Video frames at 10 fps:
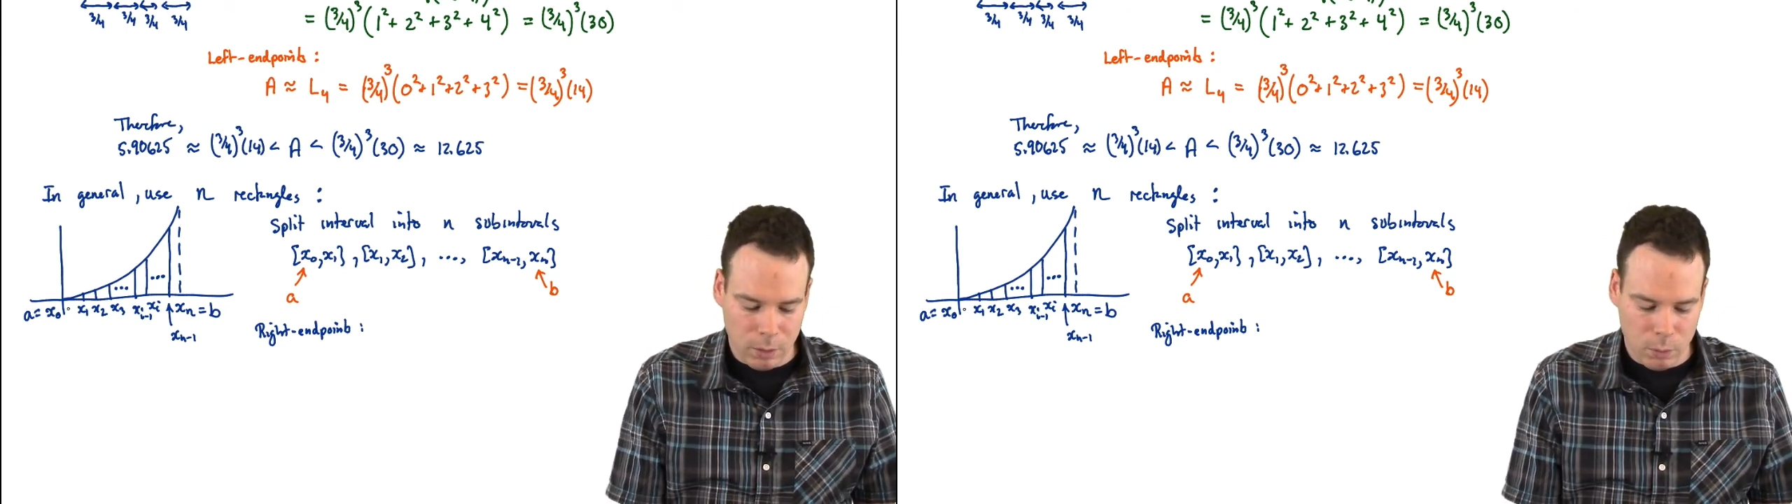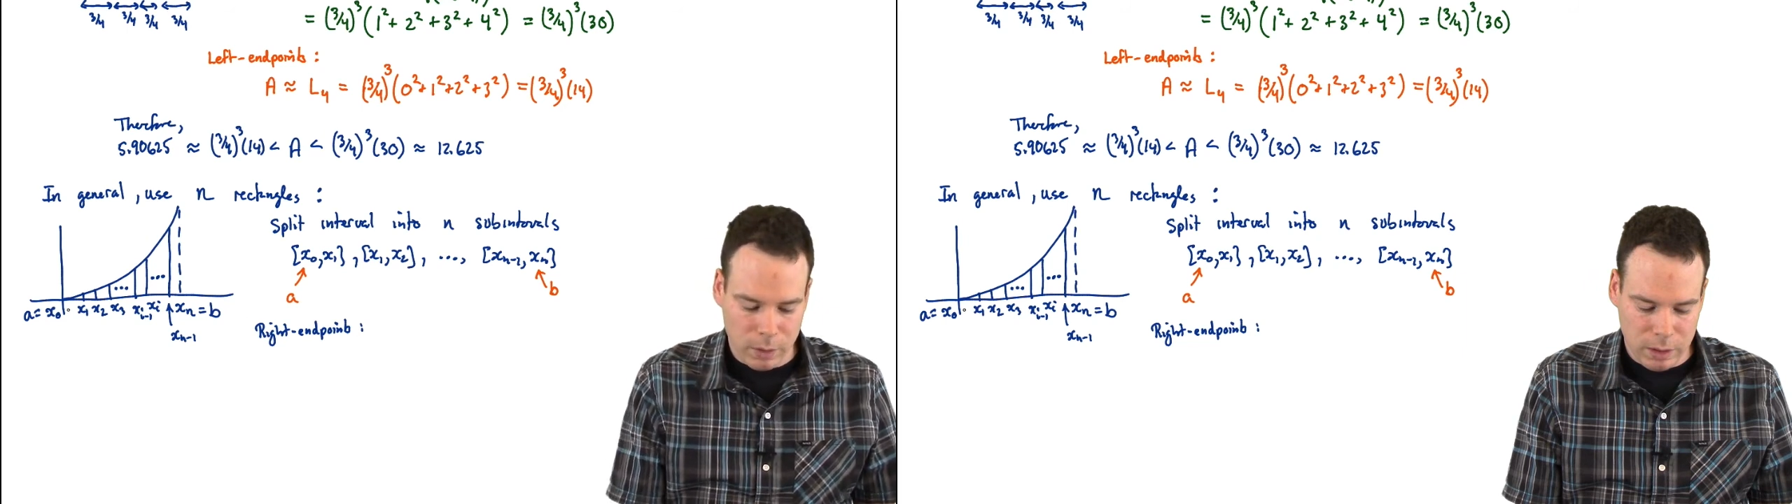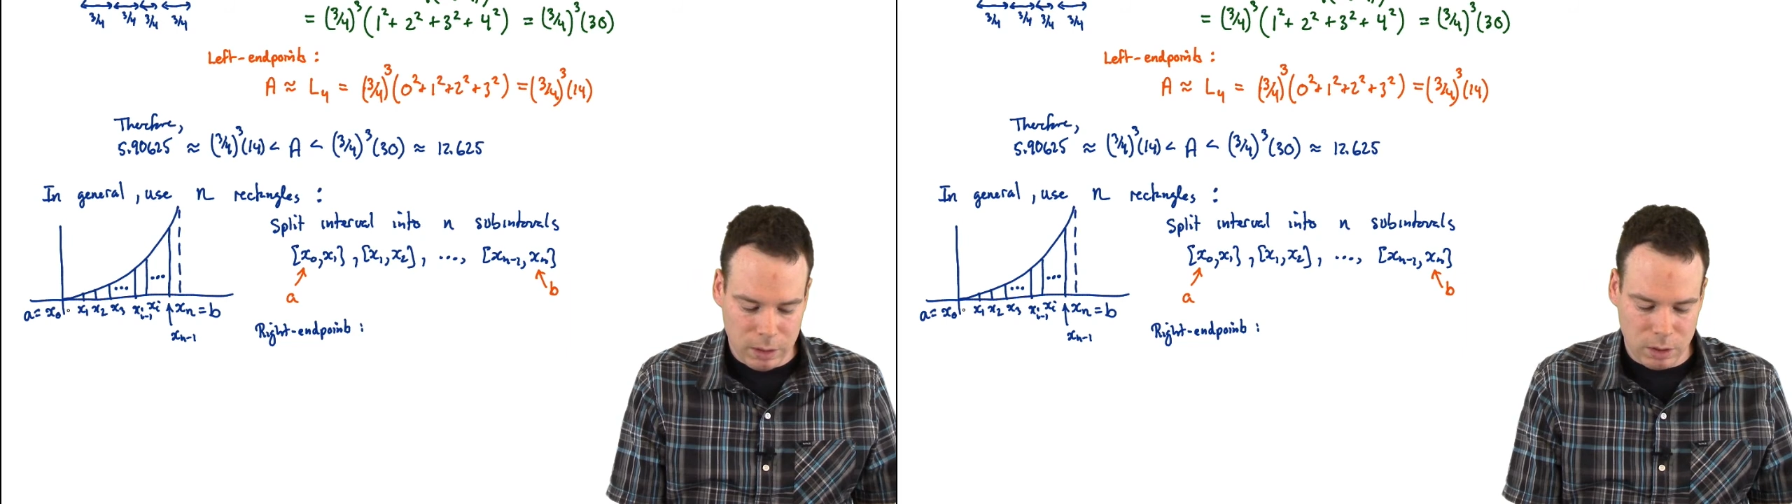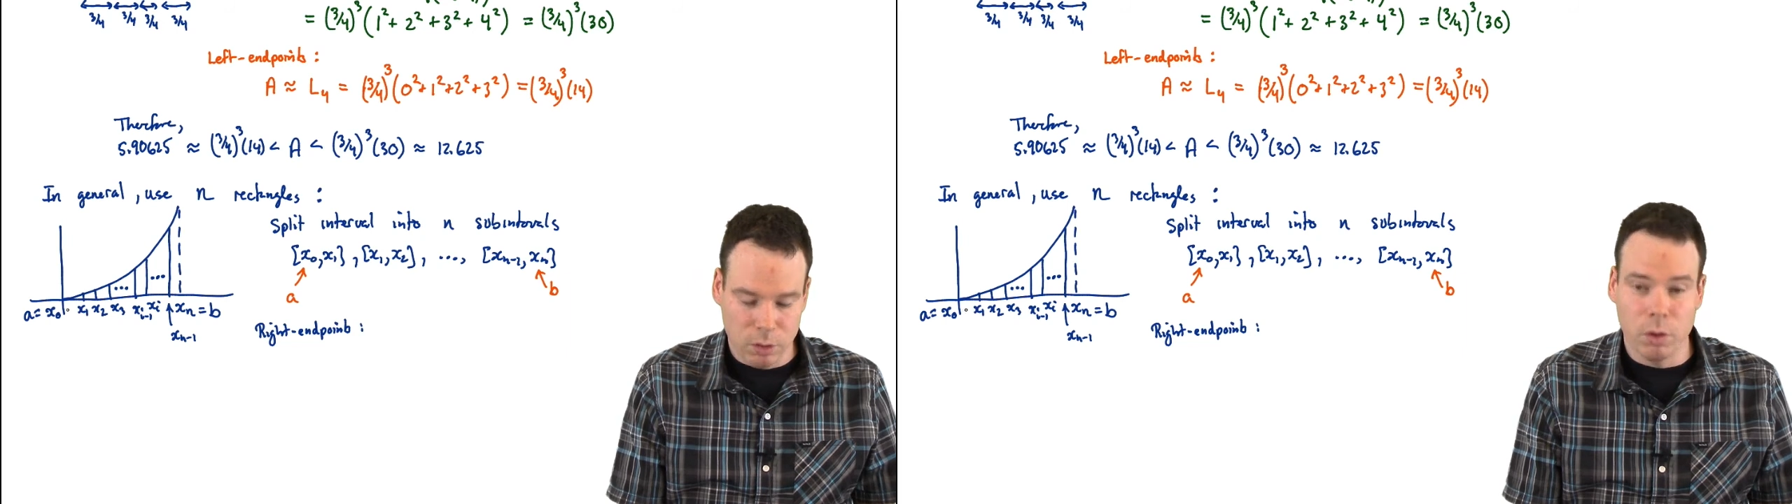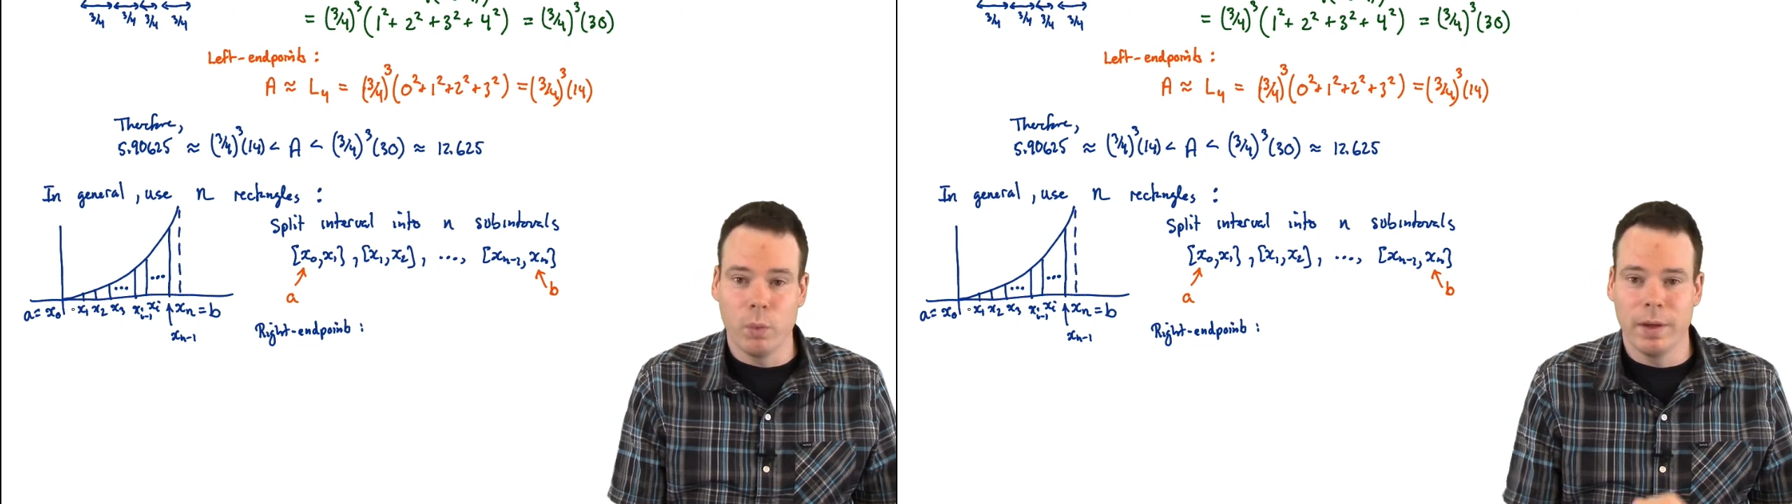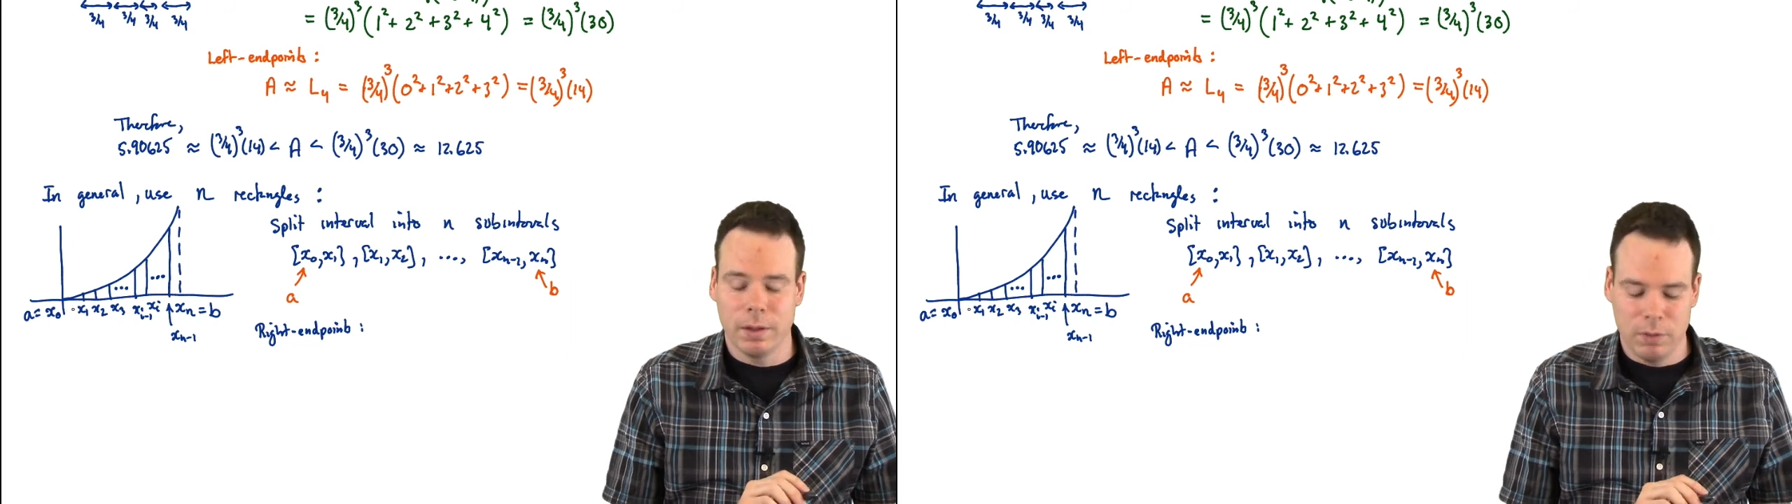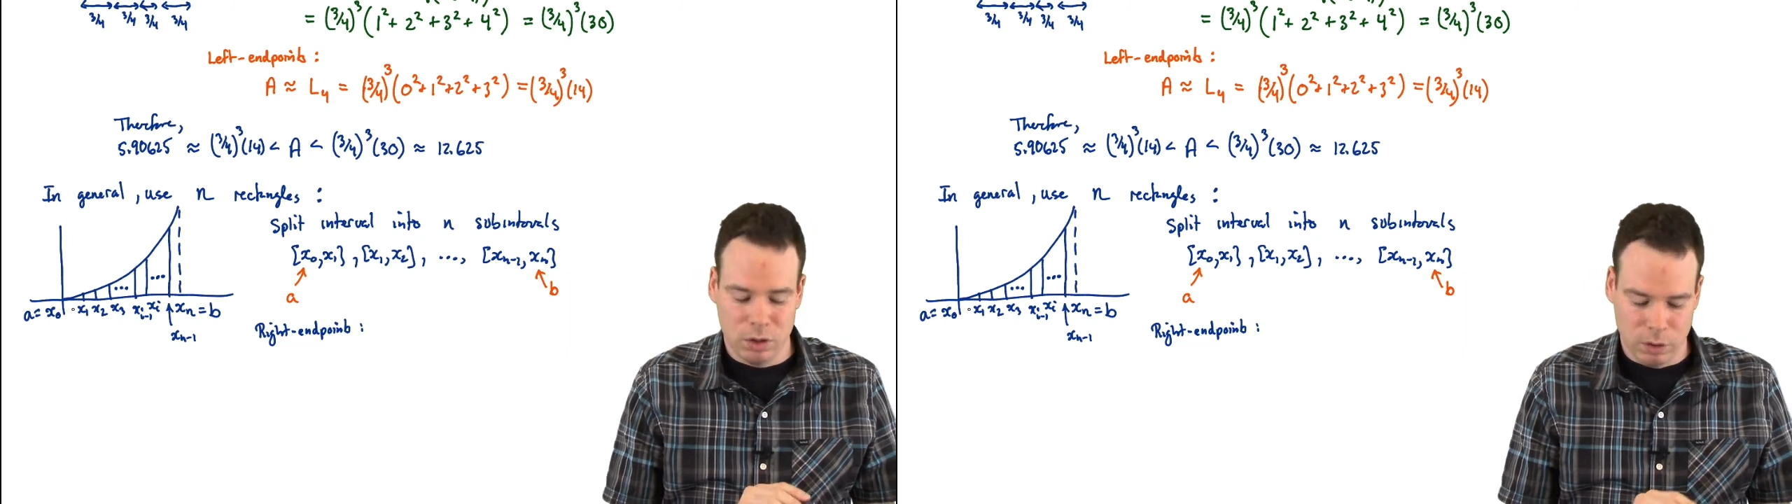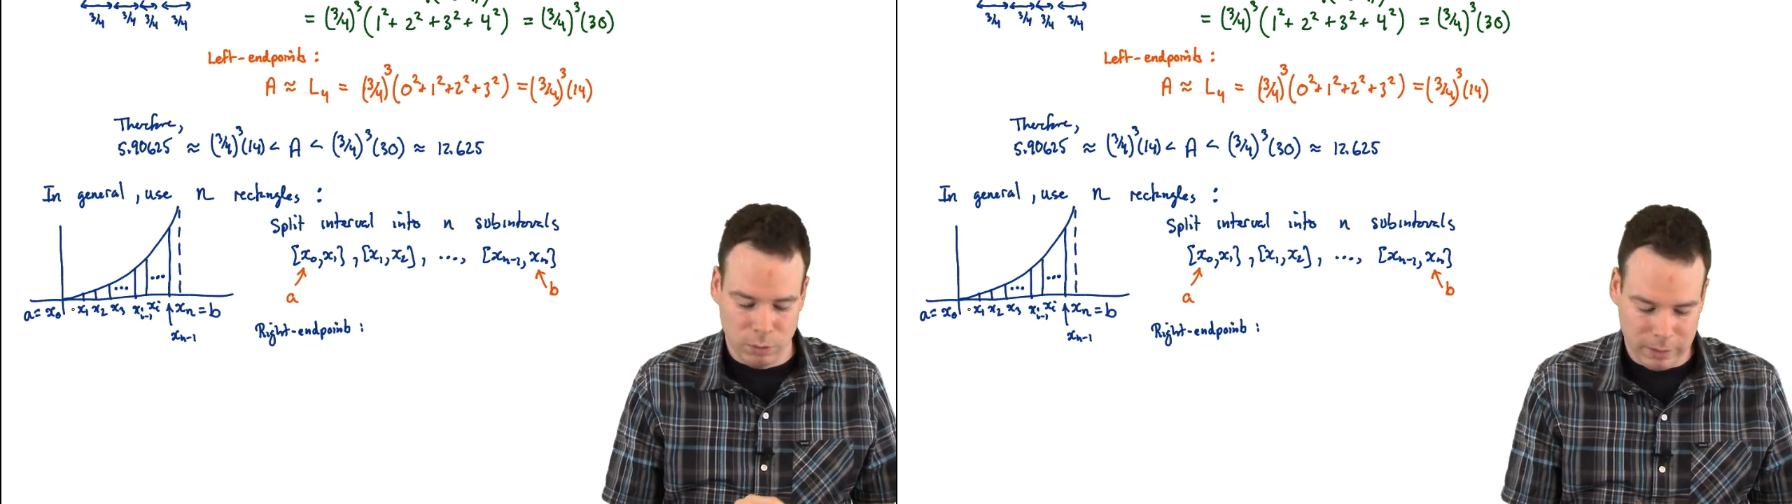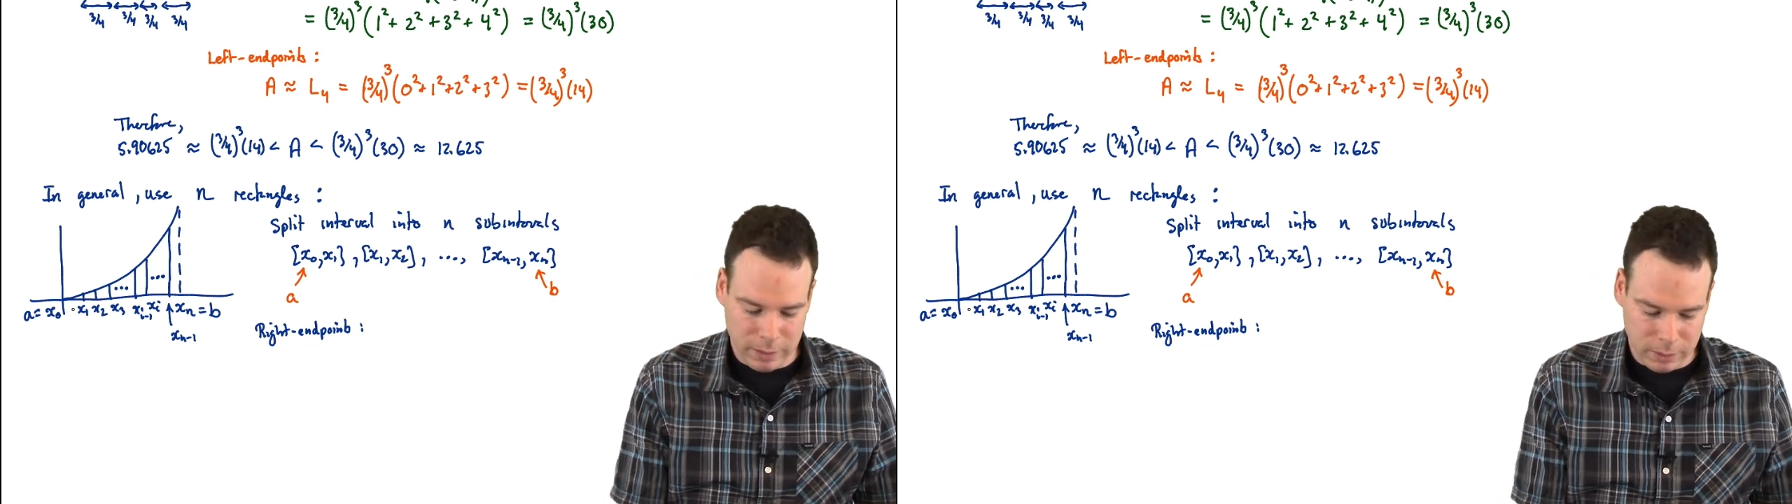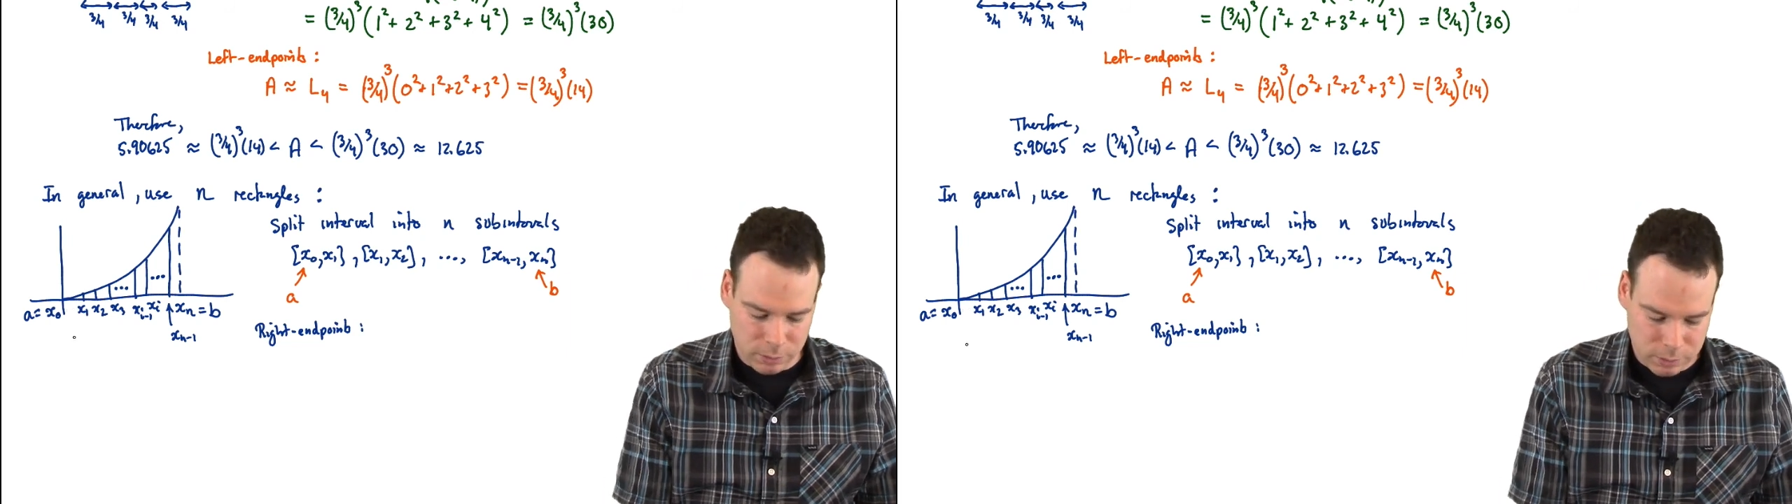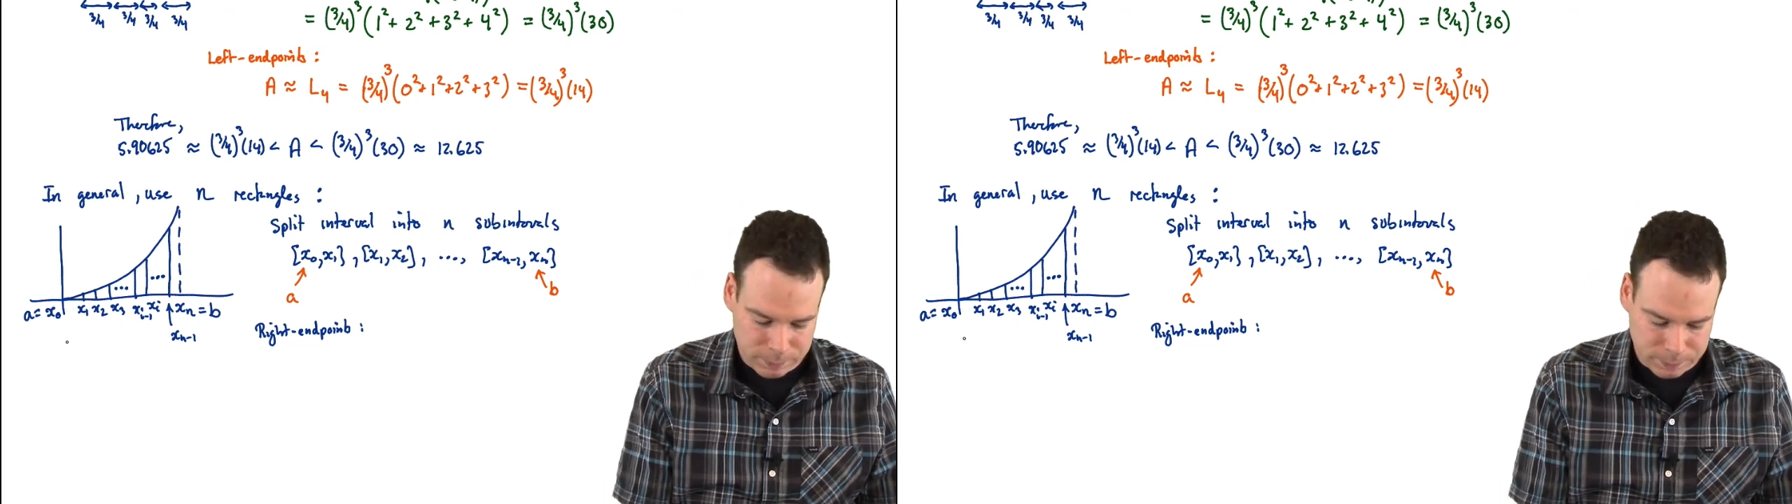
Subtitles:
We need to know the width of each of the rectangles.